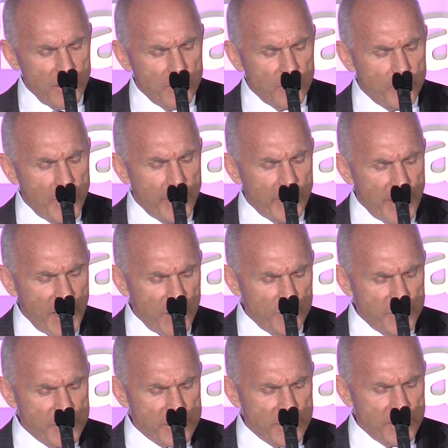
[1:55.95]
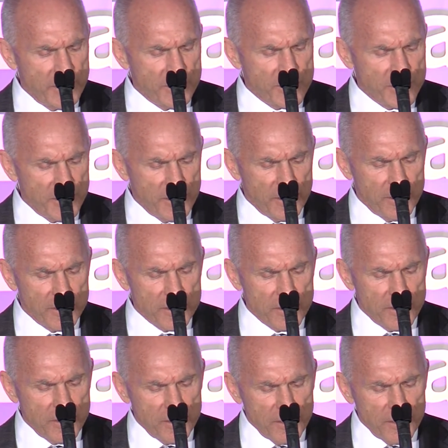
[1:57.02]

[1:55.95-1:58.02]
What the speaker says: No matter how busy she is,